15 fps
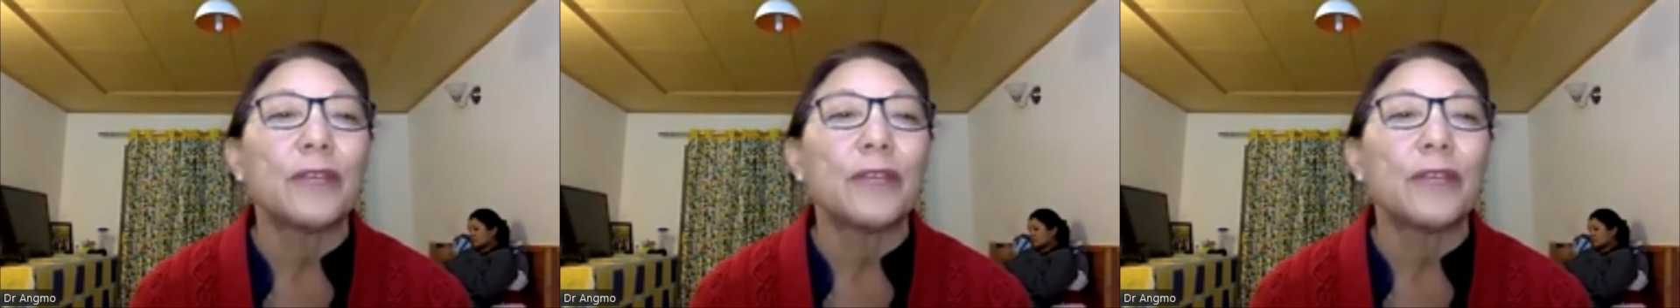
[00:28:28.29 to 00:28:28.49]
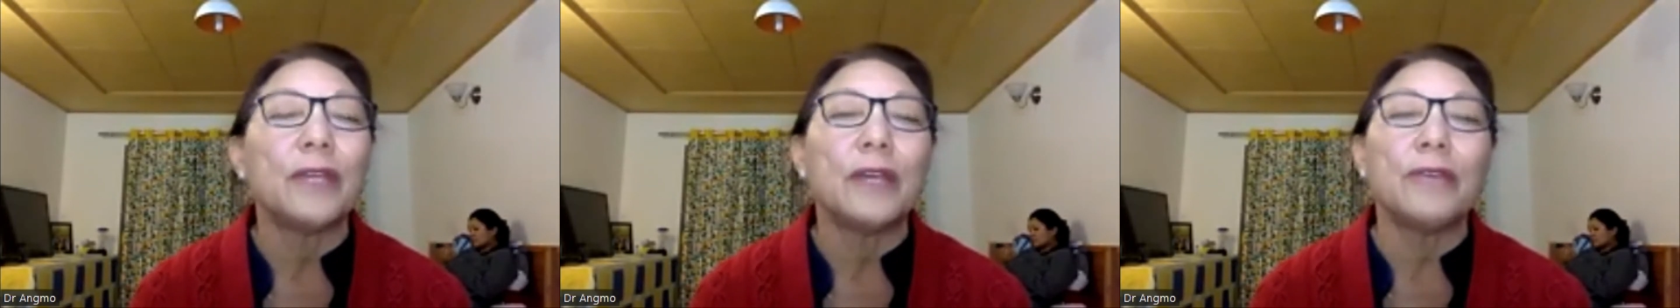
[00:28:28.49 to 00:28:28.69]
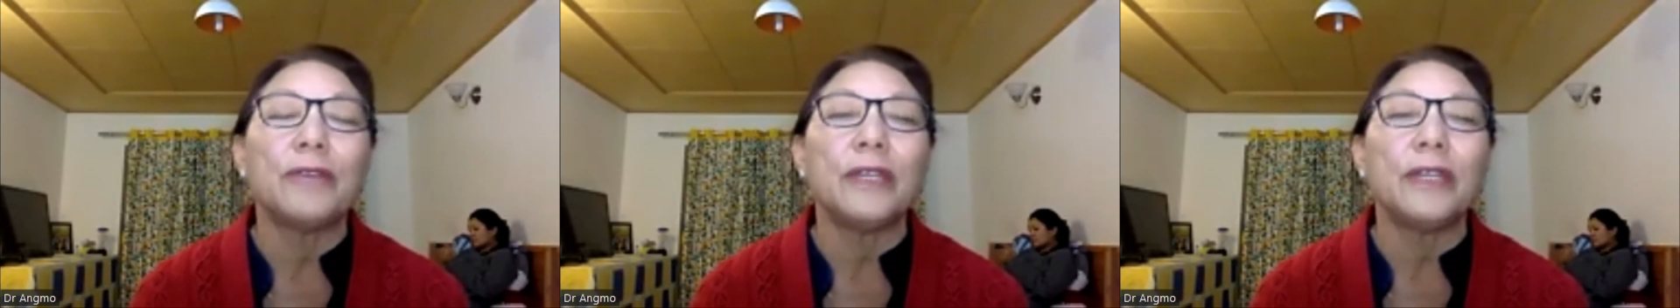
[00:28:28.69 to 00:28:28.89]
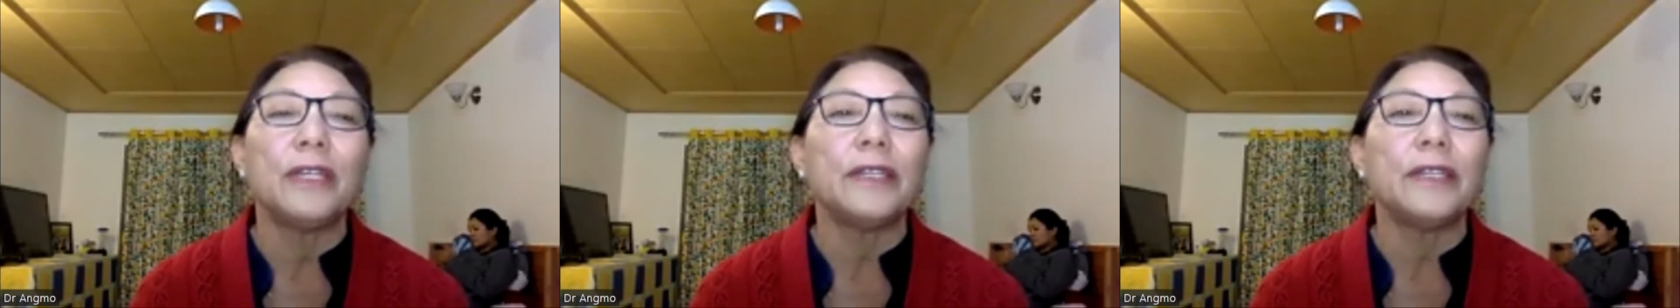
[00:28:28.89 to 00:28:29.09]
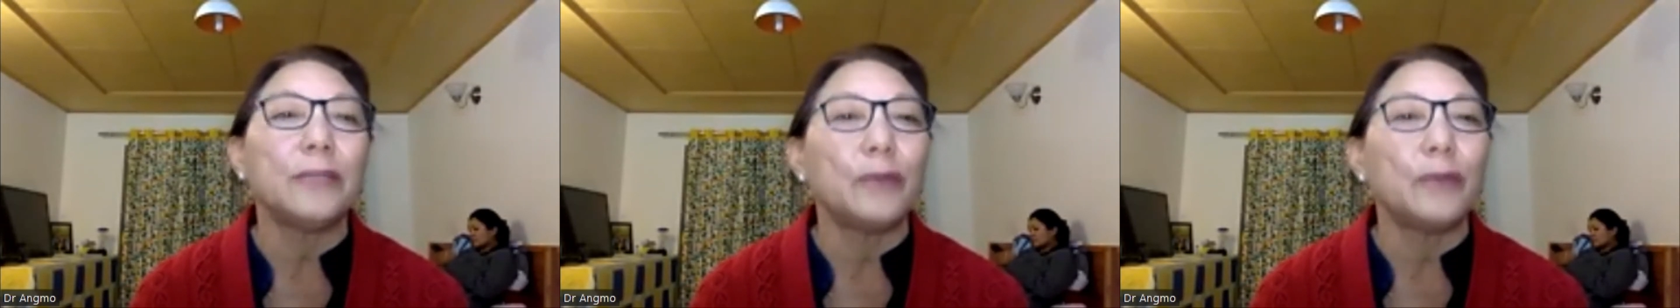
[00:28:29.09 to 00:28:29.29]
We have very
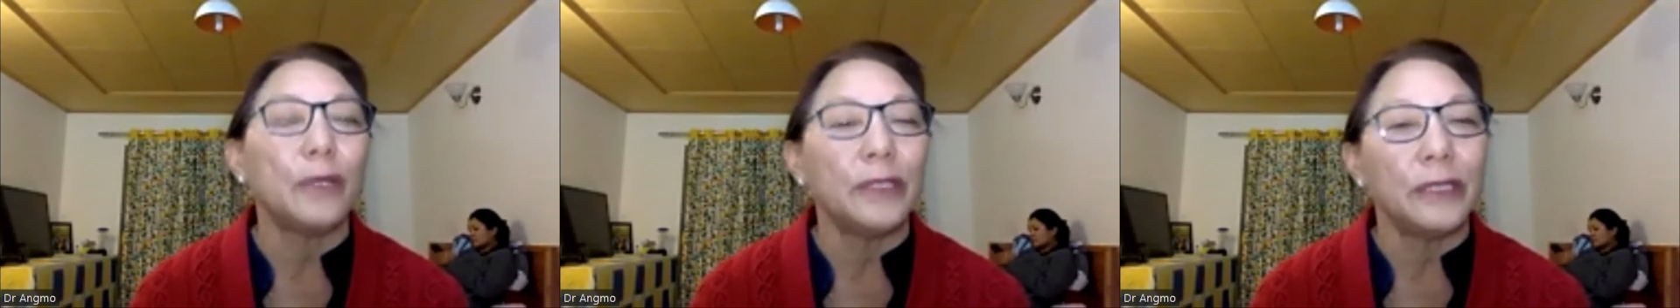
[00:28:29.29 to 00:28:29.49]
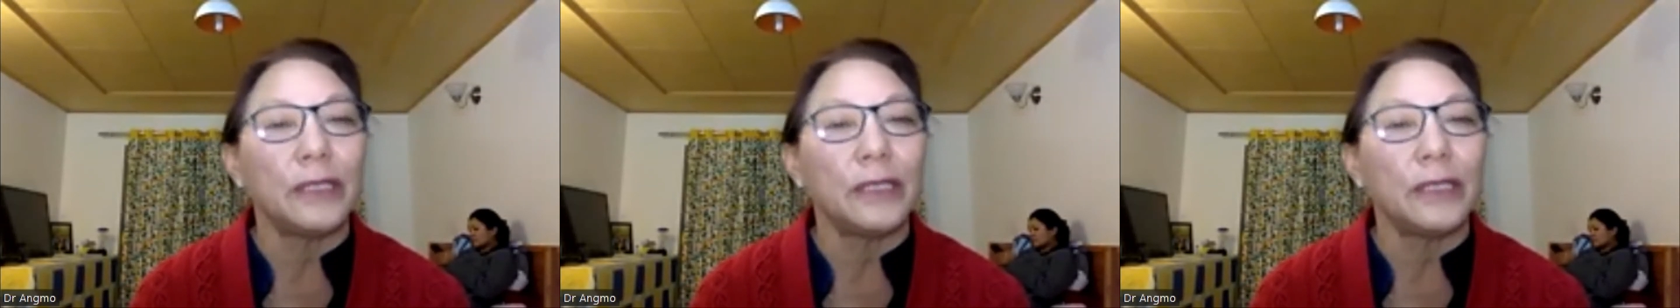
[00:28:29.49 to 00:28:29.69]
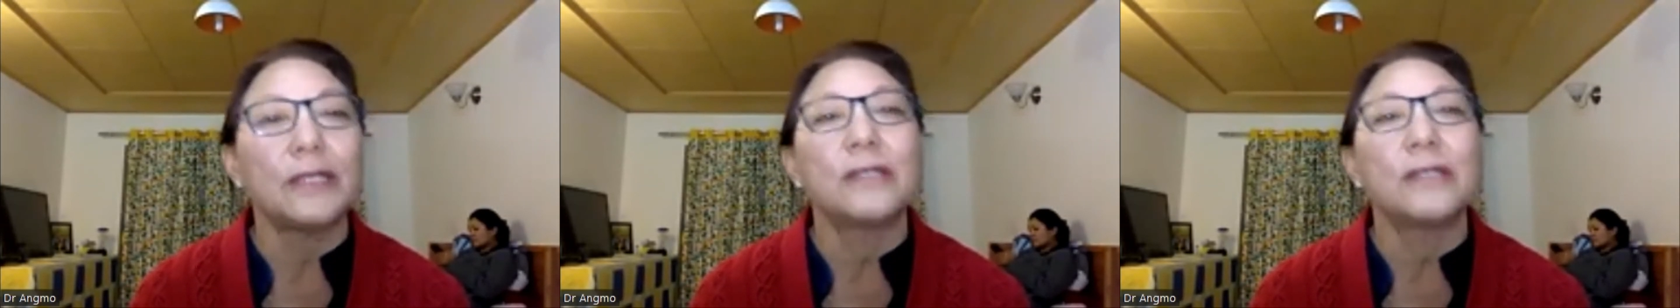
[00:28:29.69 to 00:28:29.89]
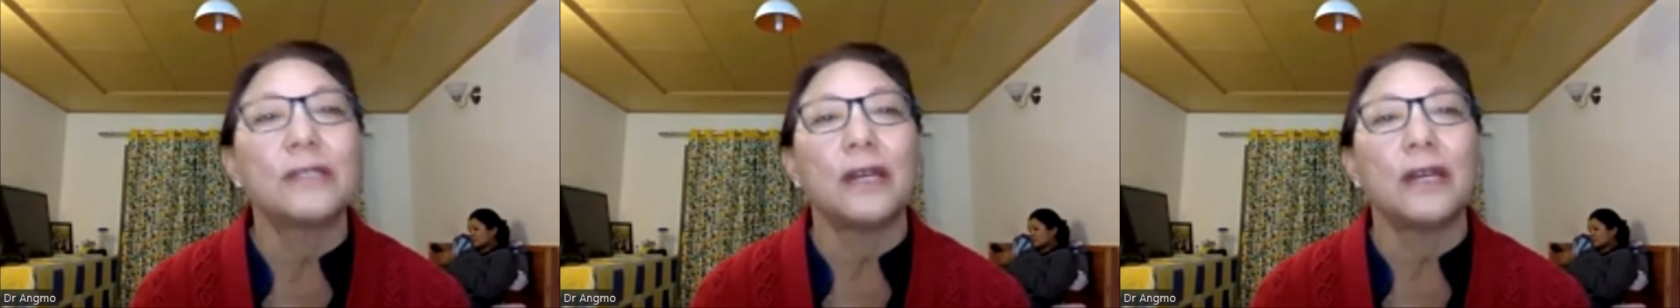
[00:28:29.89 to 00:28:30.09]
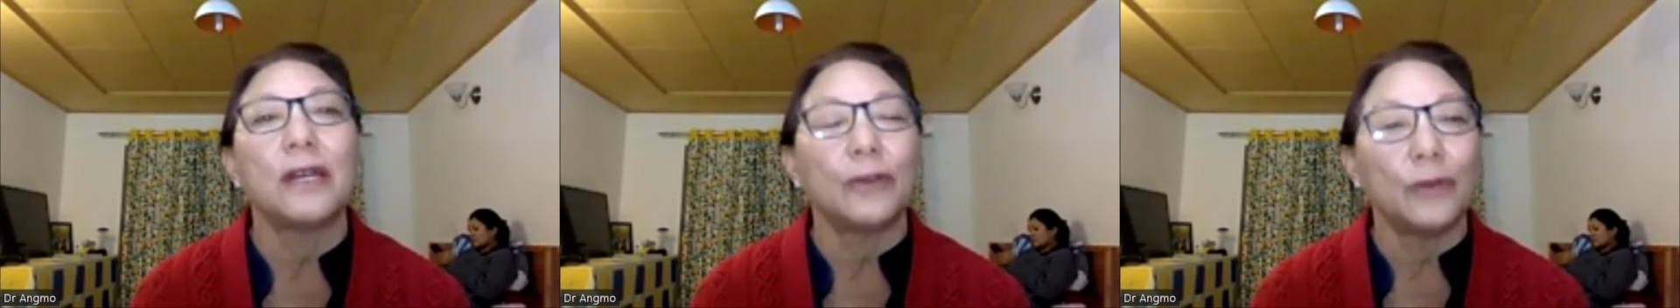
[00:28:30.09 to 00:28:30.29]
great politicians in
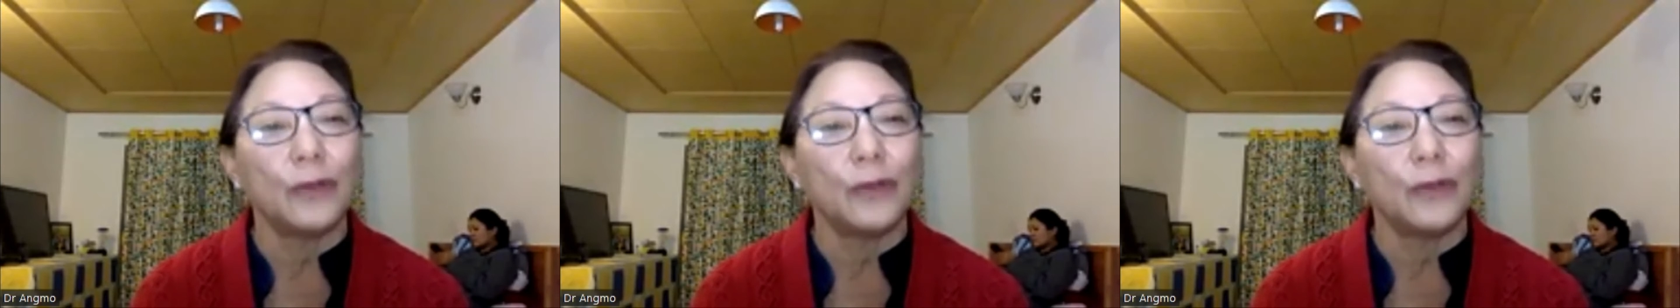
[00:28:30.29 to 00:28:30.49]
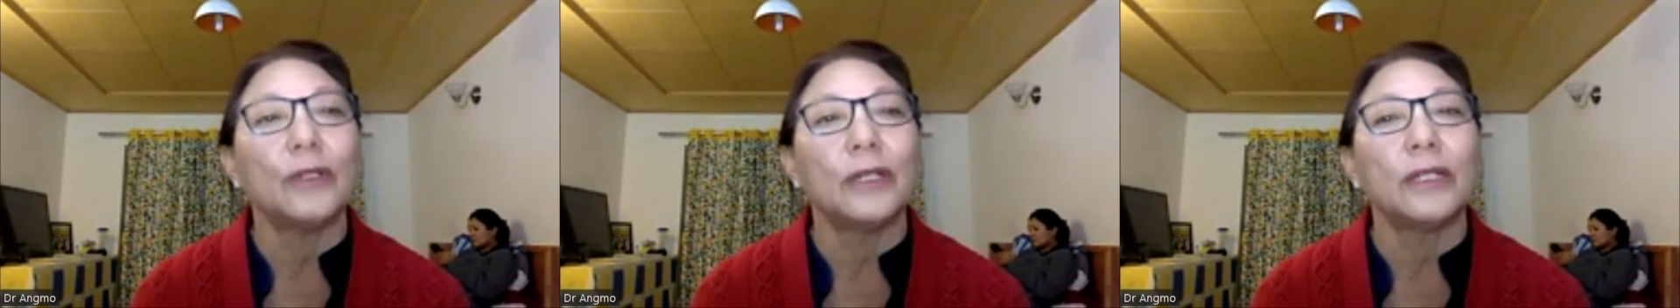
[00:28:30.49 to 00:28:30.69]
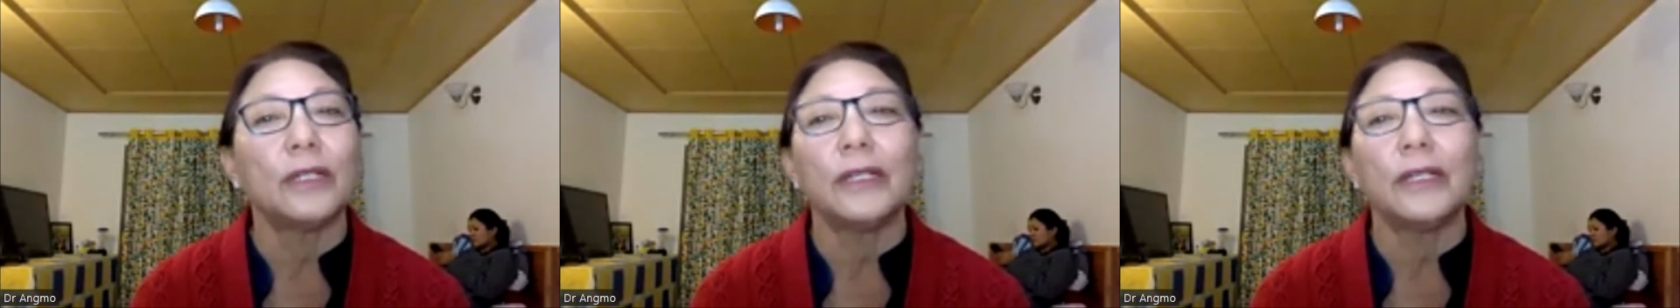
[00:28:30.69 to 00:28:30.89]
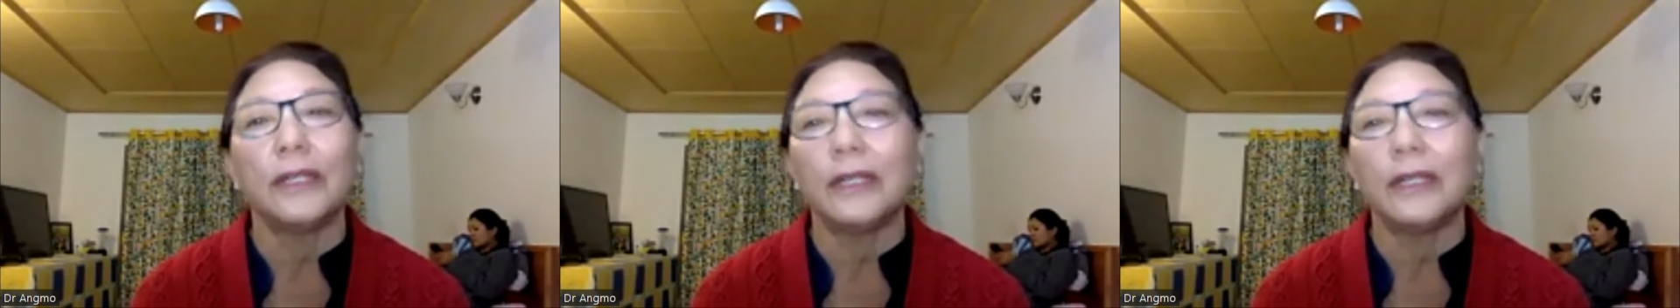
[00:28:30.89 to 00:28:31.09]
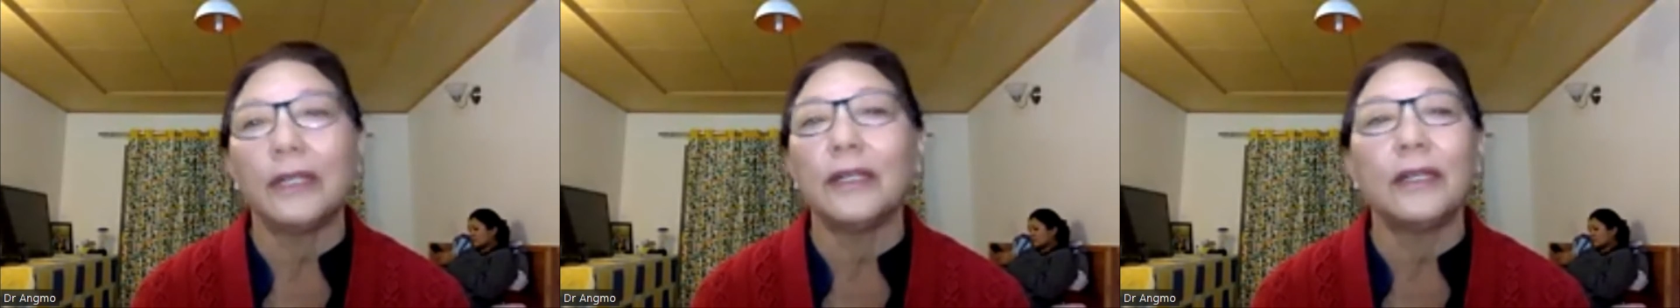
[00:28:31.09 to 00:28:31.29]
our own
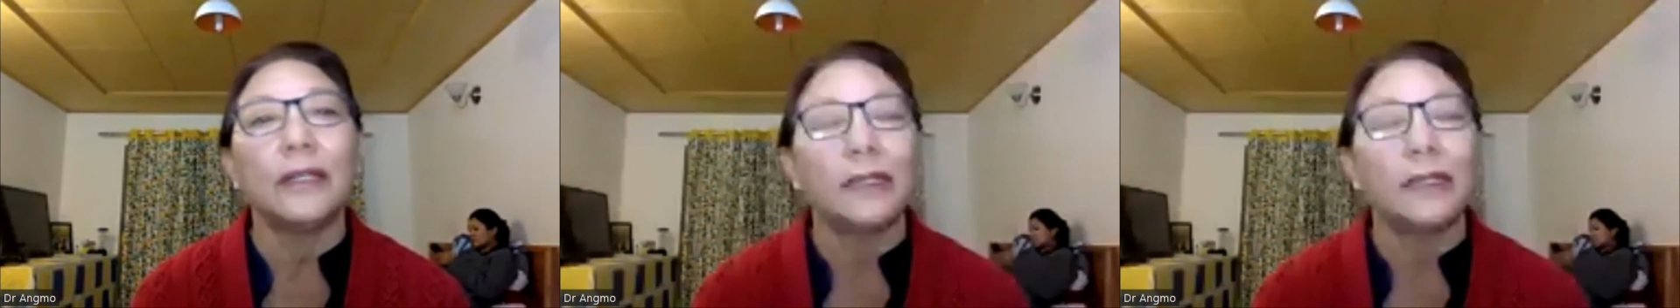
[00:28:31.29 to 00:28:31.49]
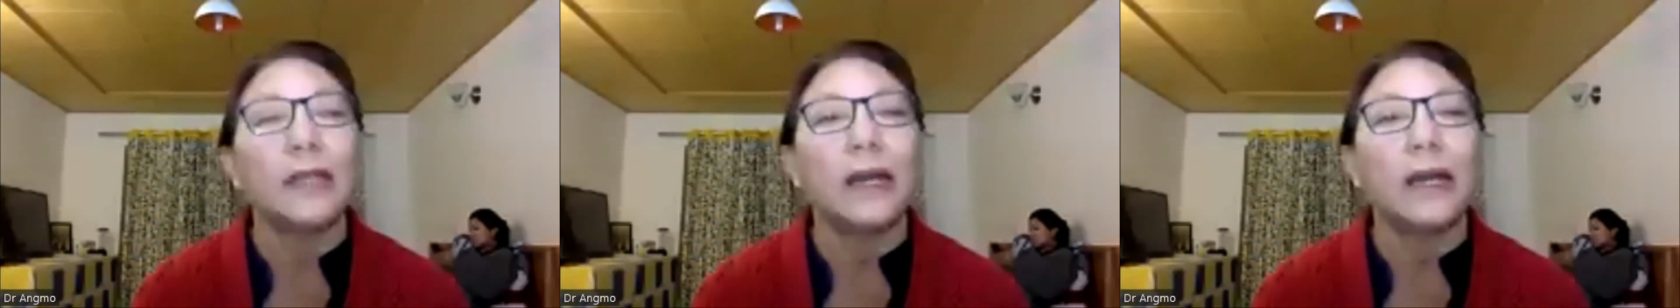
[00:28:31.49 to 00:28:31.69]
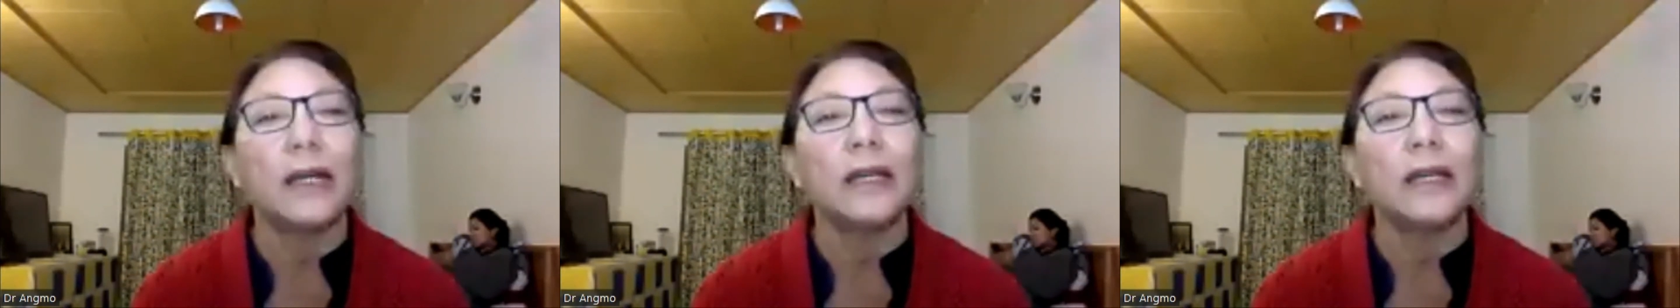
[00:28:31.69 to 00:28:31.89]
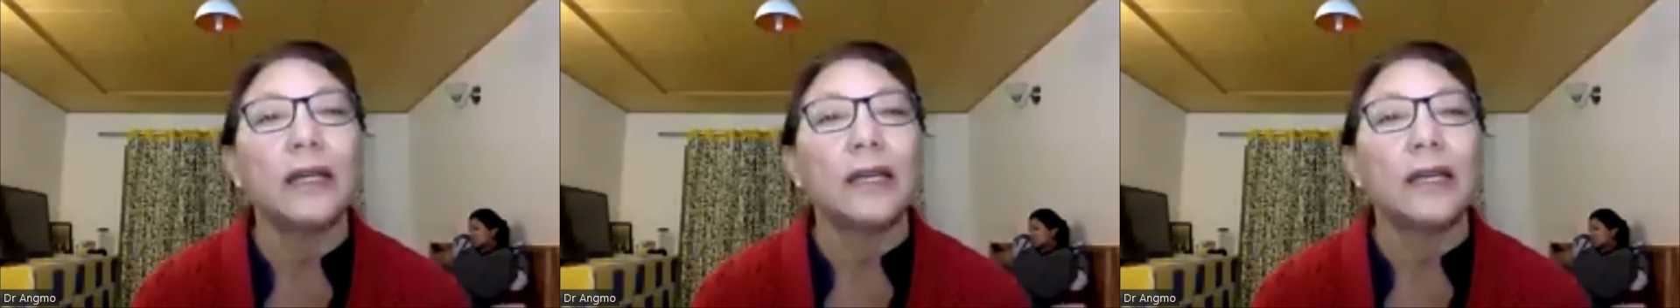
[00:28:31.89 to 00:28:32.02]
Ladakh,